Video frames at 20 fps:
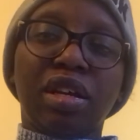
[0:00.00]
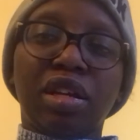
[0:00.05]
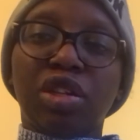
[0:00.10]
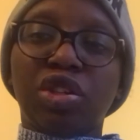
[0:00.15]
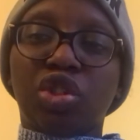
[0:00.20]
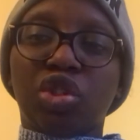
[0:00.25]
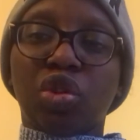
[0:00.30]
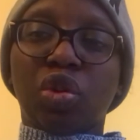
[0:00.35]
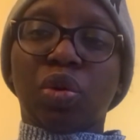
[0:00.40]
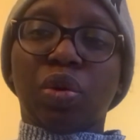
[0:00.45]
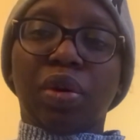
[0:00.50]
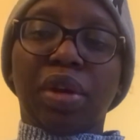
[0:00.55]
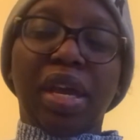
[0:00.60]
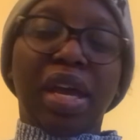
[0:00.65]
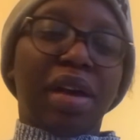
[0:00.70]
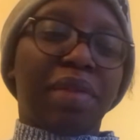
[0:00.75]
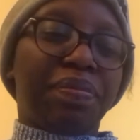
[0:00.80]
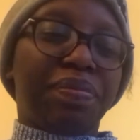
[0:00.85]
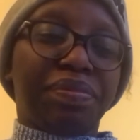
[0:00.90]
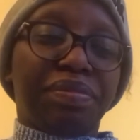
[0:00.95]
So
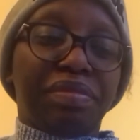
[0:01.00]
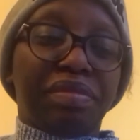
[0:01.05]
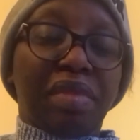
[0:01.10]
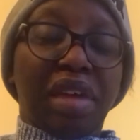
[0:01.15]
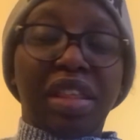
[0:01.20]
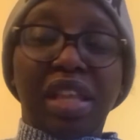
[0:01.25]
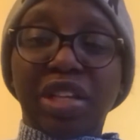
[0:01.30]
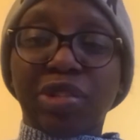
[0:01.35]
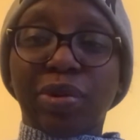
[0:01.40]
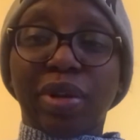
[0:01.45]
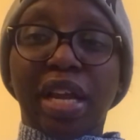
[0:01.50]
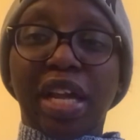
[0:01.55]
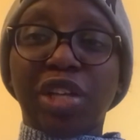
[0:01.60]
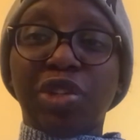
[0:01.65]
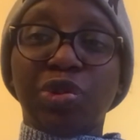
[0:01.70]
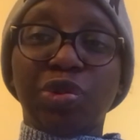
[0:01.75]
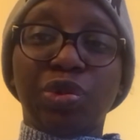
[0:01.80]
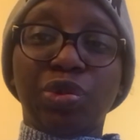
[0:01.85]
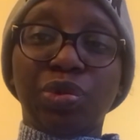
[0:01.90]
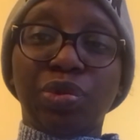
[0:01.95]
yeah, that's what I
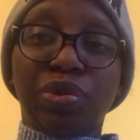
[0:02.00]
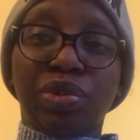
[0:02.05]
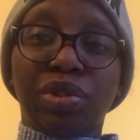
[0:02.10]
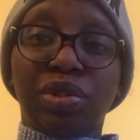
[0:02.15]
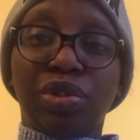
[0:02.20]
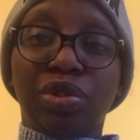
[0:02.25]
do to